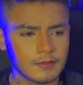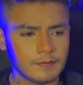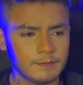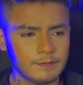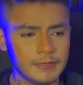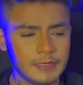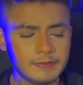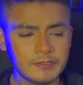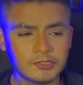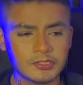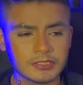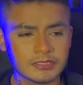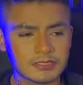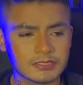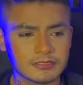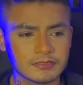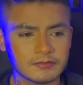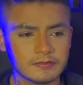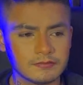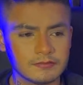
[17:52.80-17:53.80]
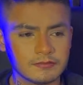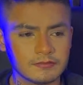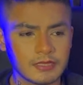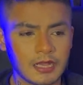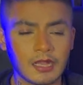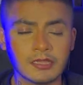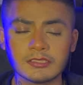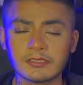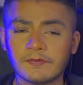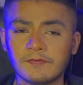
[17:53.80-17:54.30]
maybe just
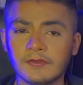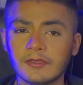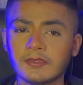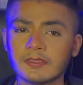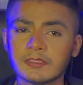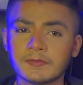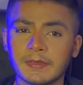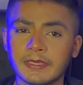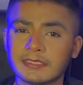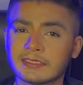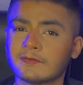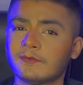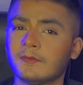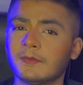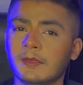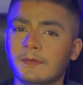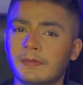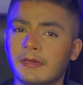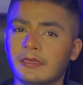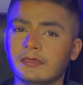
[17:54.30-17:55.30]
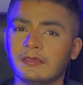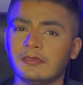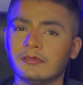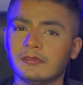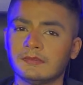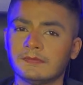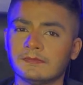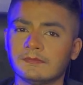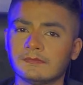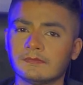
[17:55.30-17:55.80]
ask for your space from your
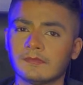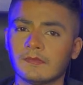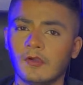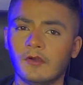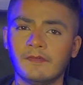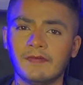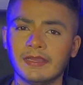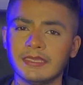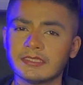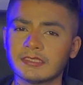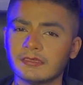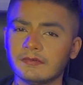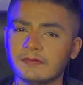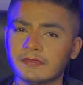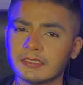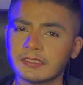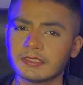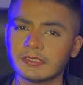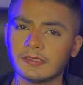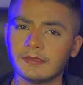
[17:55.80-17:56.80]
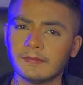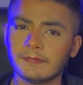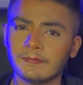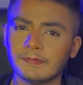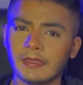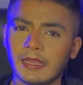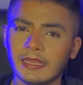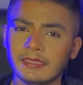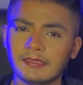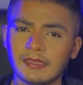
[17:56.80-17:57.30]
partner or vice versa.
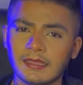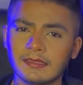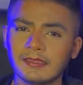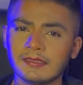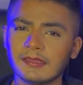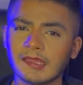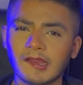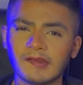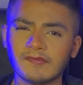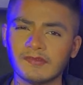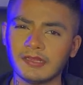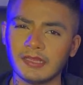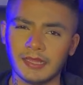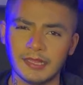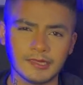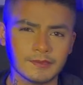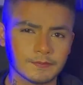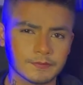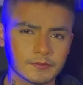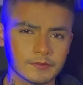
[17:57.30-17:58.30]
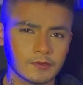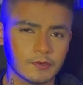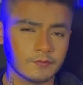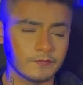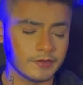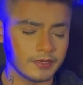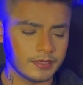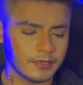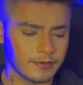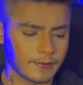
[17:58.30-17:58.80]
I think that will help
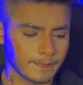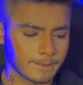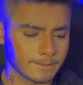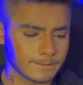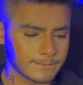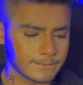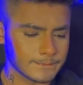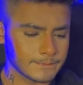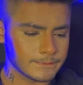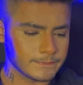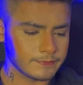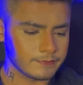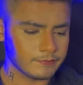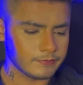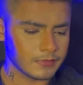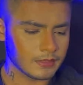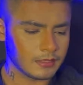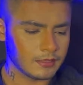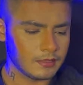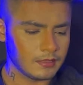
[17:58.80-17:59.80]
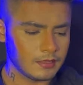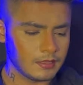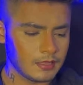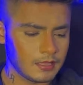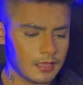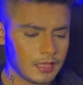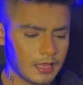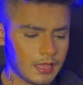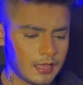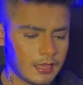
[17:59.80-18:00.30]
over here.
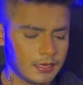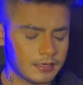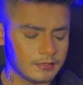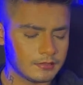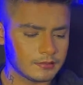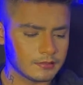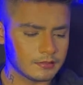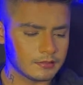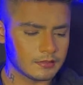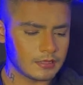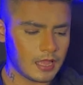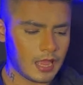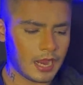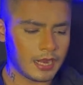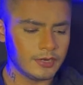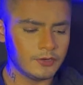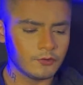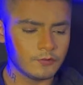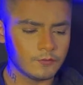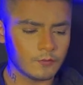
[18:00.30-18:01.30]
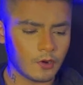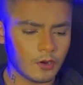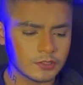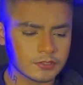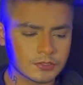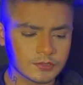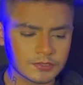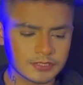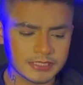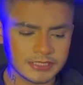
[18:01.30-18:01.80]
And I do
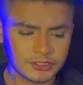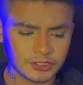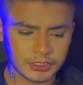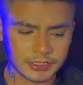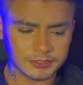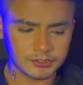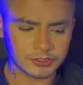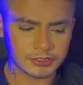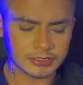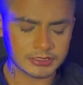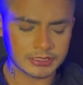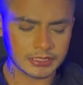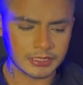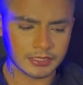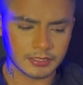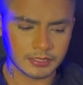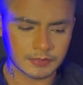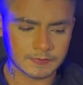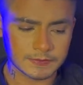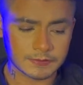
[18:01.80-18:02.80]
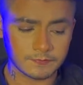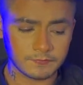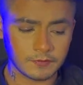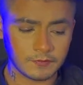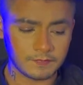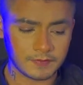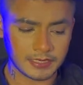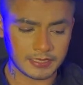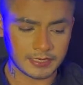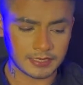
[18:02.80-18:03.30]
also see changes in terms of your
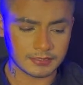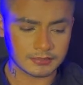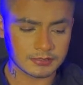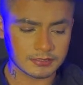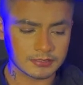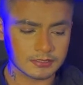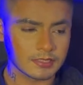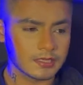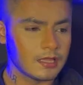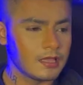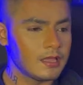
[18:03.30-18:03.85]
finance.